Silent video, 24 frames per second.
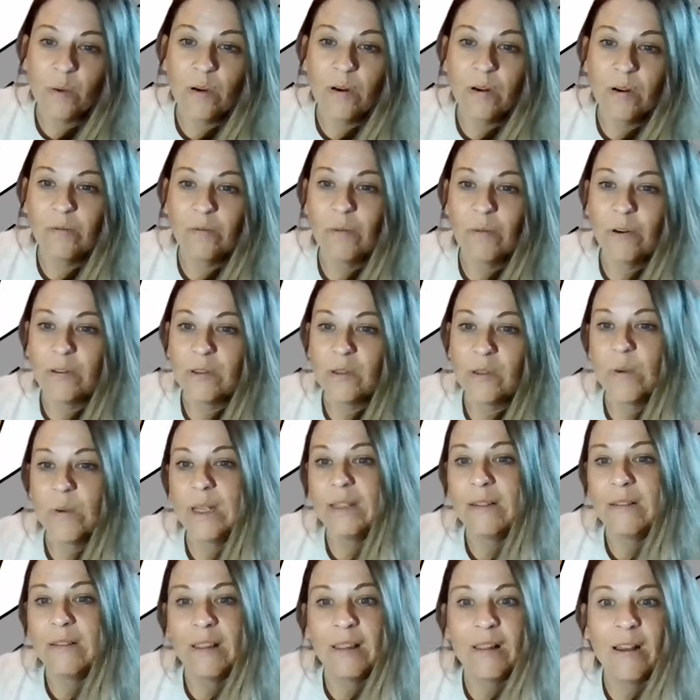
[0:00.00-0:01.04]
What do
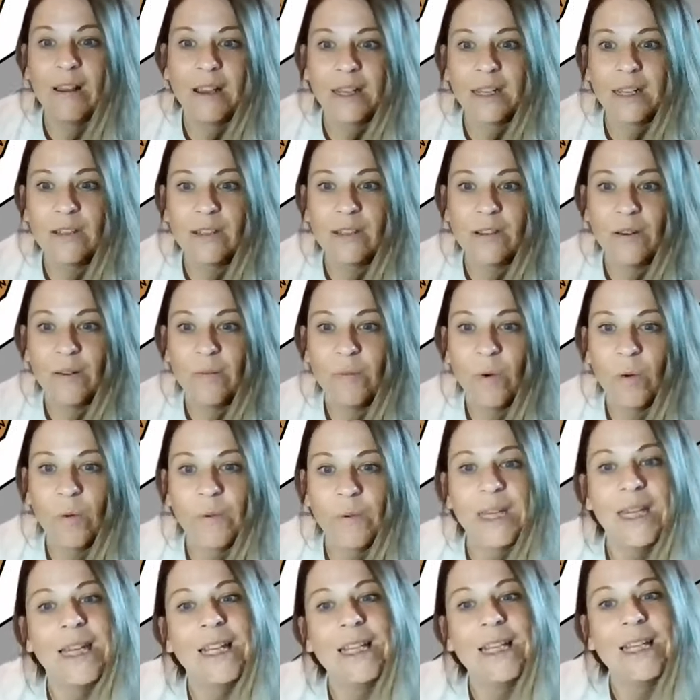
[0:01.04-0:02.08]
we like doing, what are
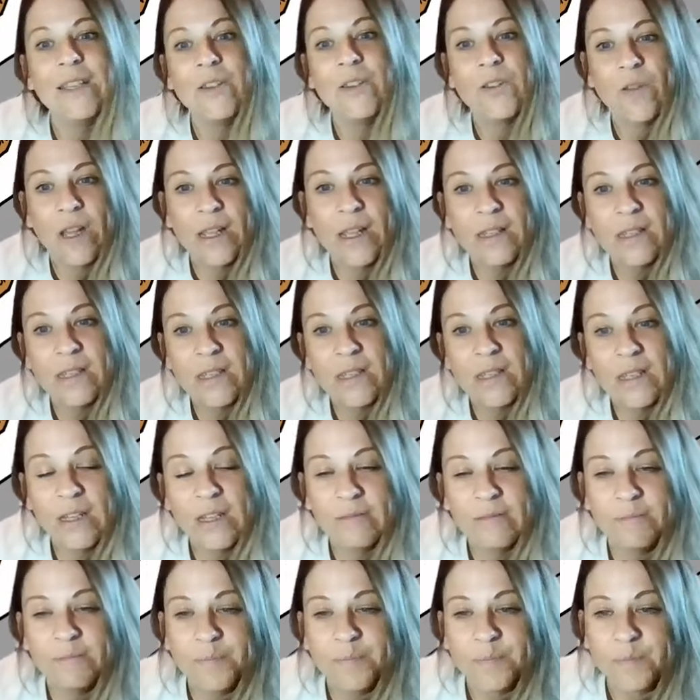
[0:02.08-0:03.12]
we interested
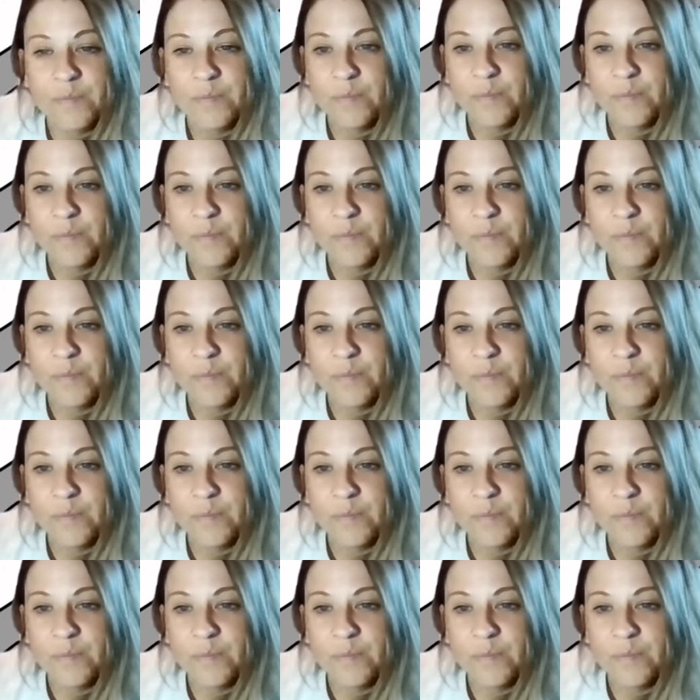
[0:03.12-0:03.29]
in,